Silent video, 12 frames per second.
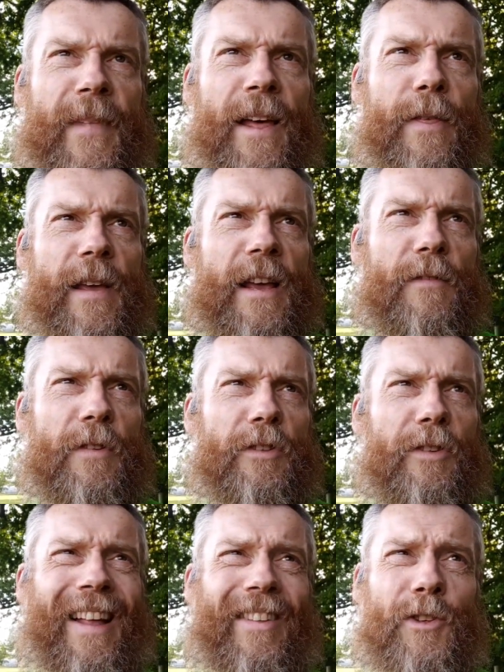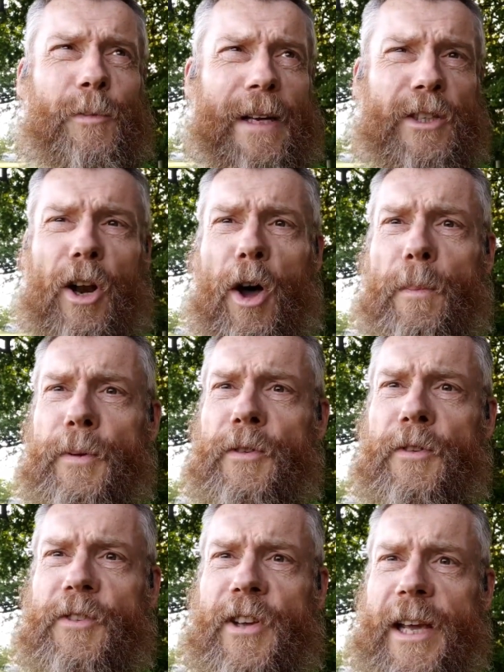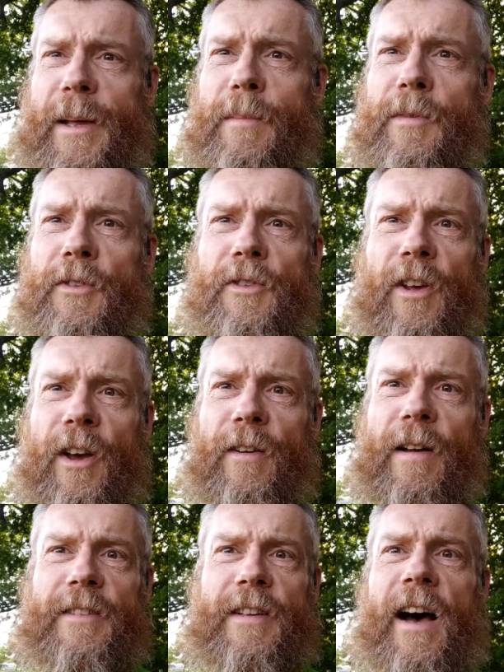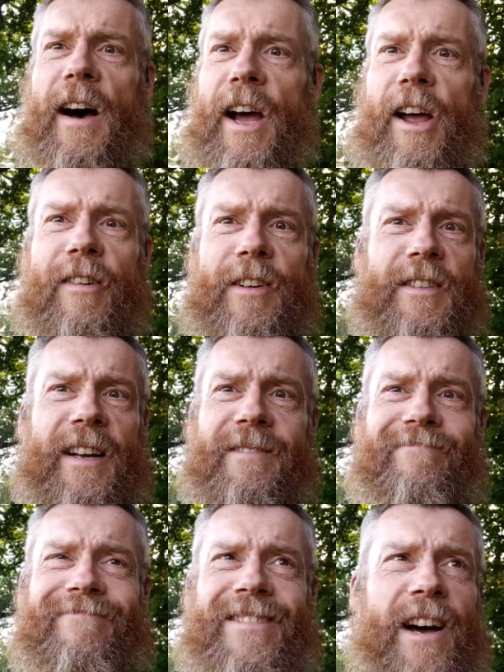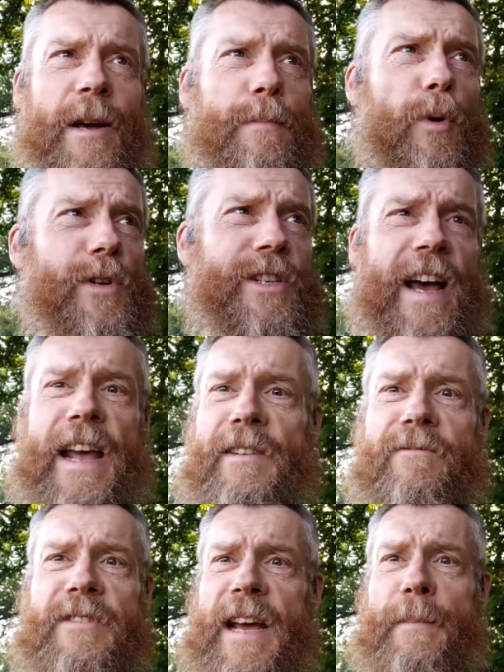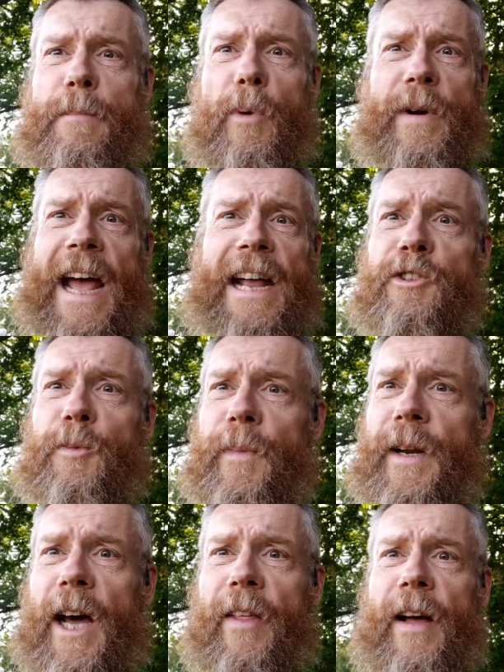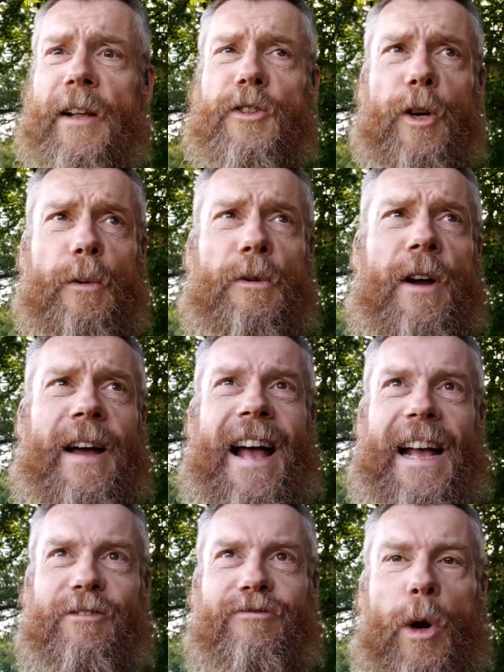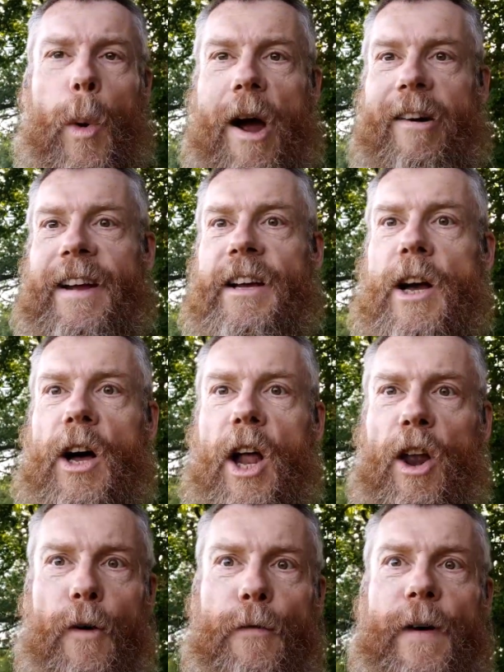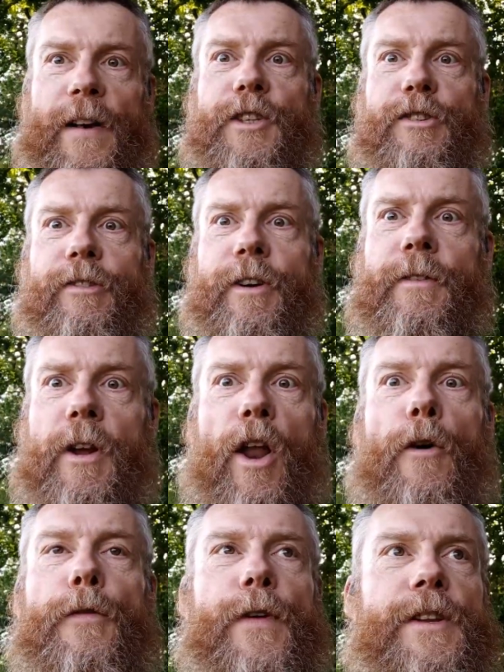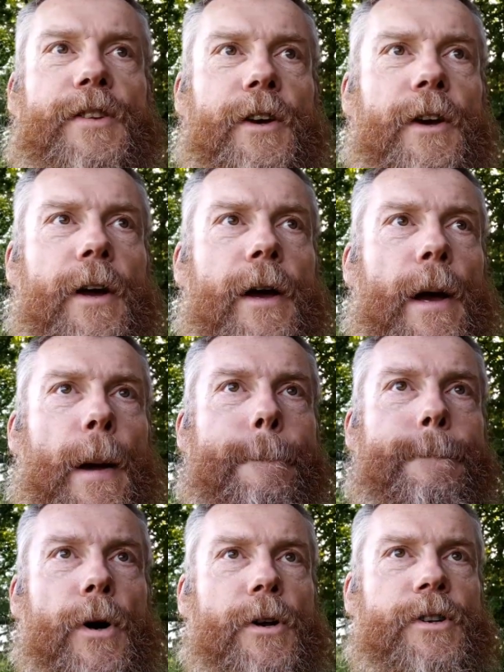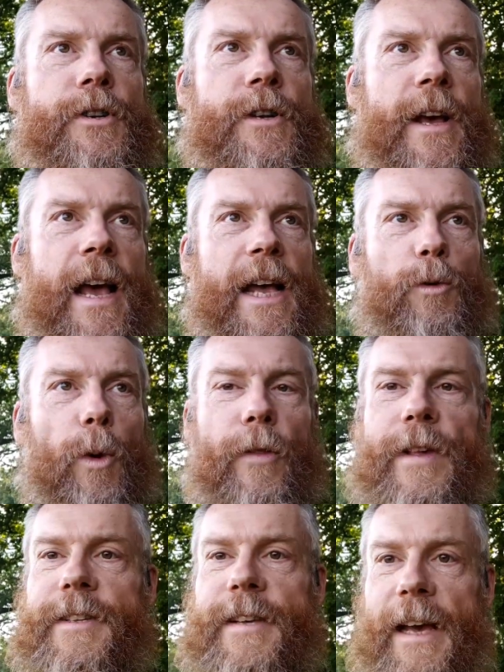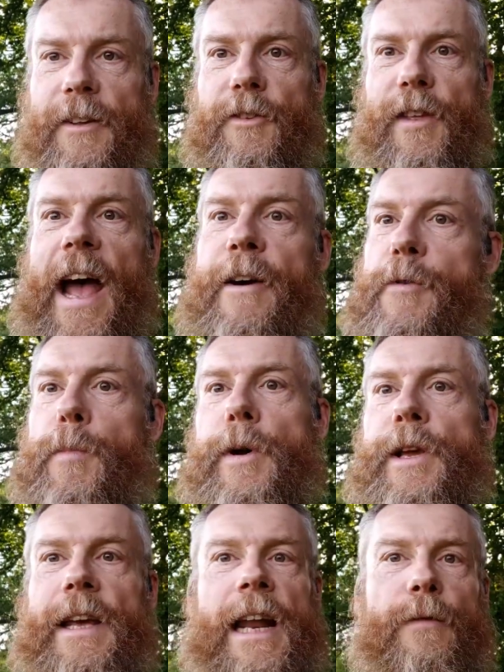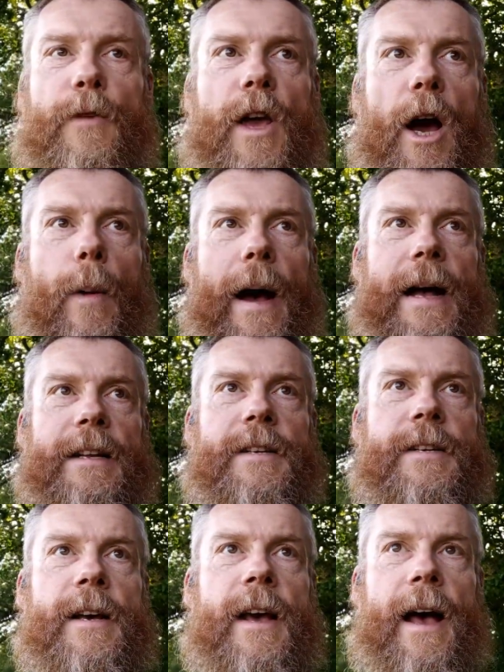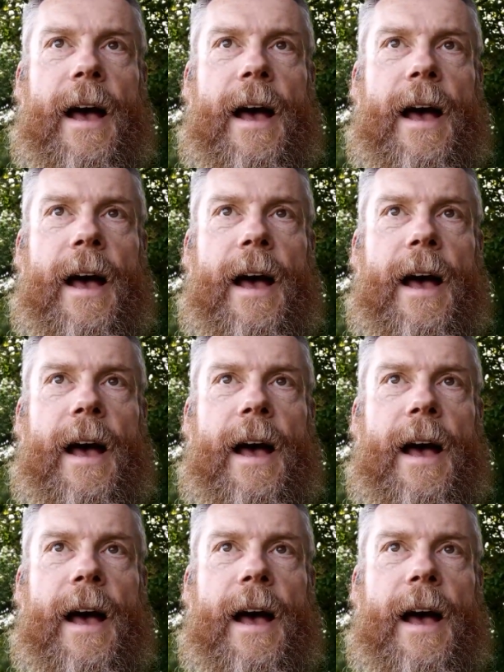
I think if it's like the special ops teams, it's higher, it's like 9.8, 10.8, something like that. So it's requiring a lot faster, a lot fitter. But it's one of these tests that everybody can have a go at,